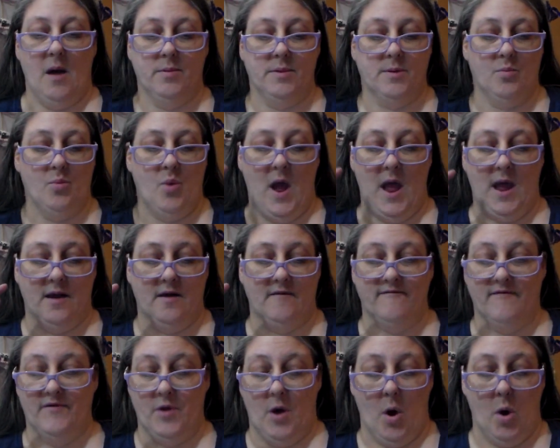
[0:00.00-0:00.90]
I was awake
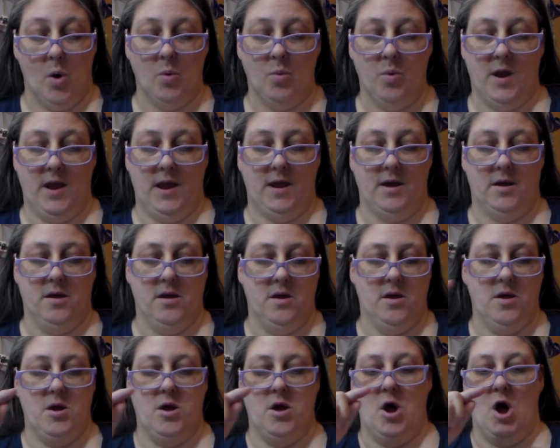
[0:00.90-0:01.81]
for the whole week,
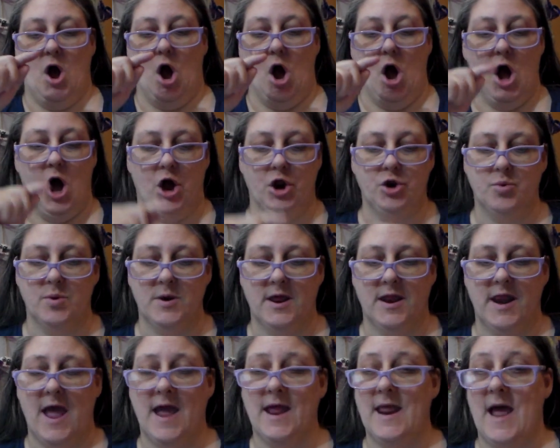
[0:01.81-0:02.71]

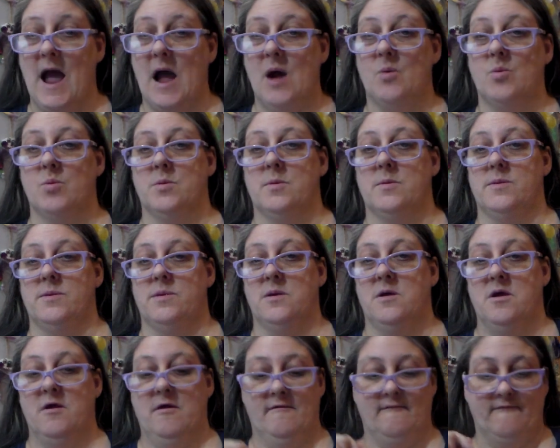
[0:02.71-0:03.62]
108
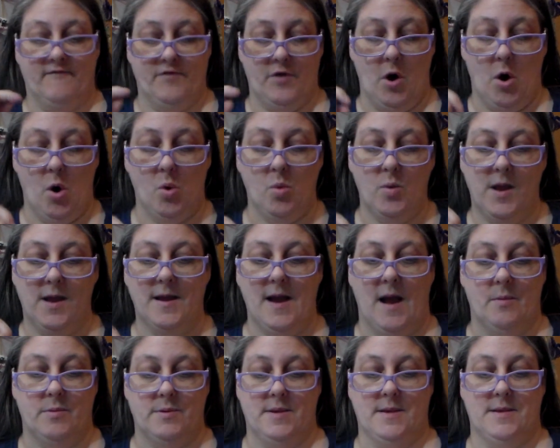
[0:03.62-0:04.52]
hours. For the whole
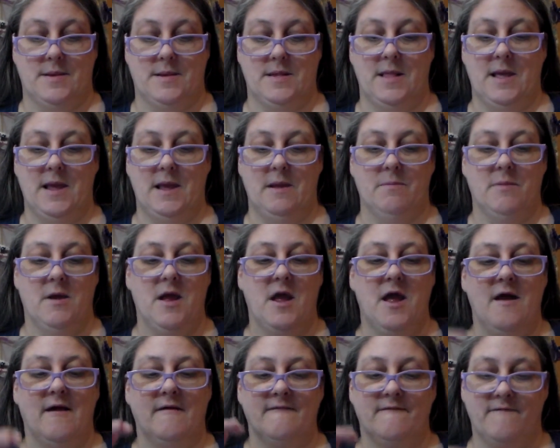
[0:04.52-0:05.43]
week, I was asleep,
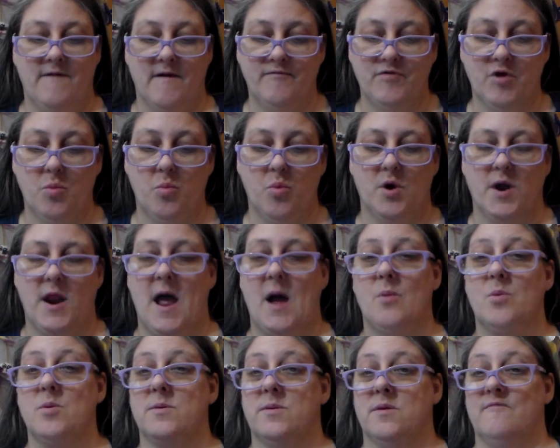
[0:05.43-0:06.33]
51
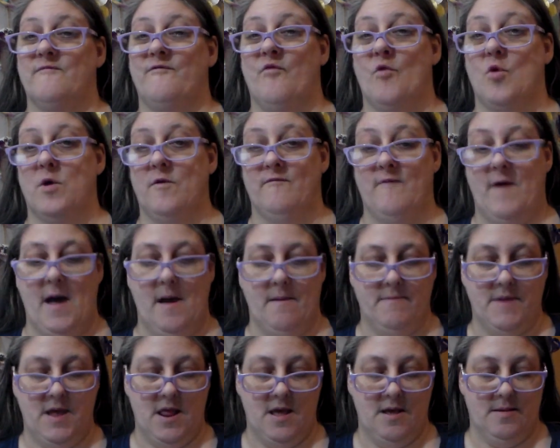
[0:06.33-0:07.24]
hours and
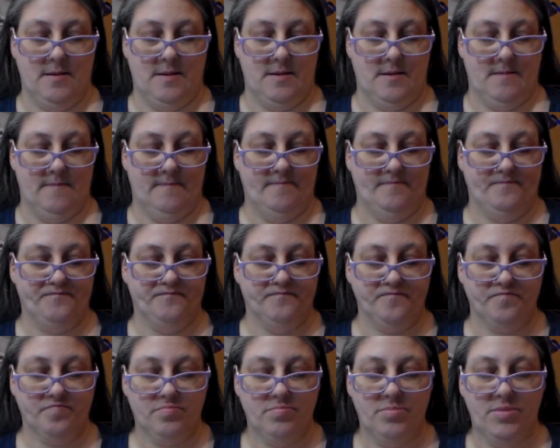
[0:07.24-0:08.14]
45 minutes.
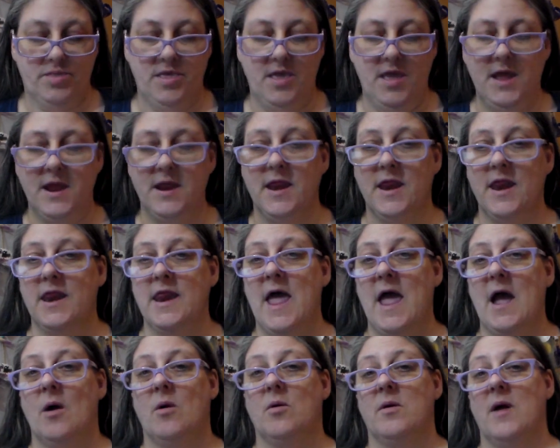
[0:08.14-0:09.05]

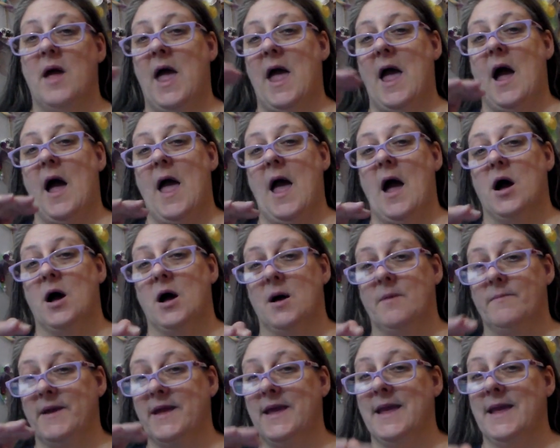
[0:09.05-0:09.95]
Now,
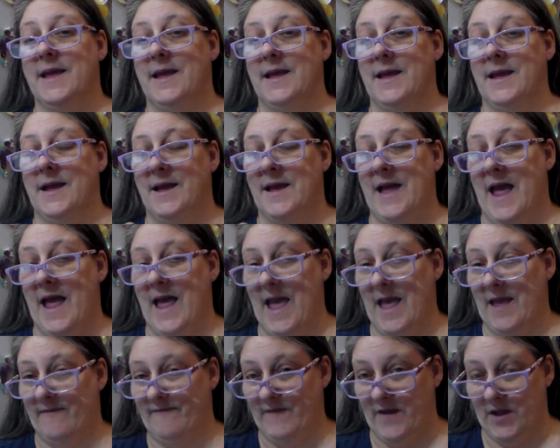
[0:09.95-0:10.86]
hubby
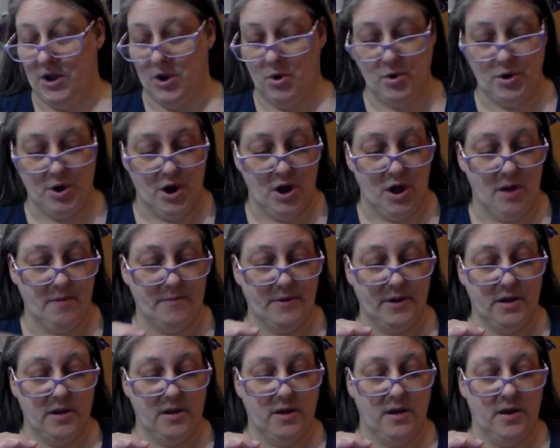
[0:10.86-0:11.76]
figured
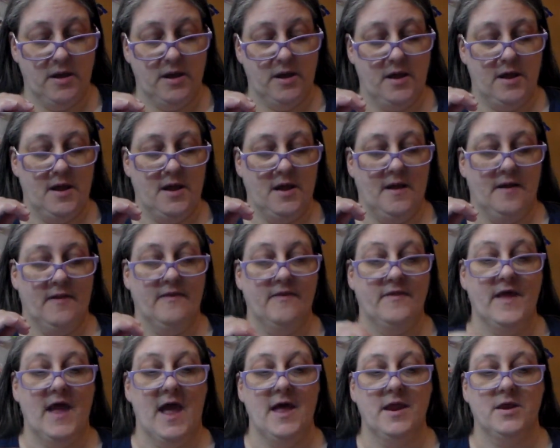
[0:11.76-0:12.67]
up
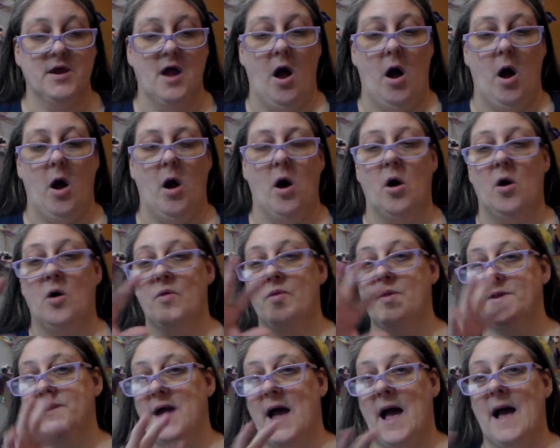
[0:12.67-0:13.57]
that all
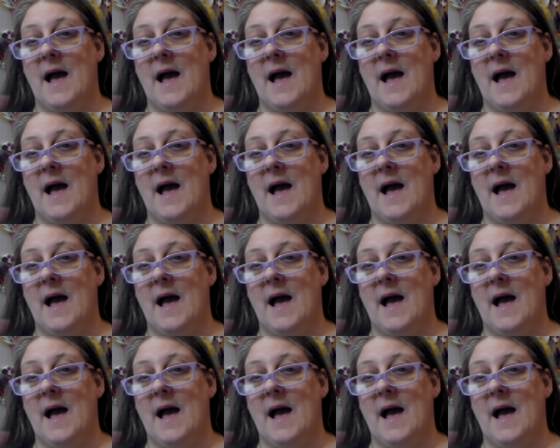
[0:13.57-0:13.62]
the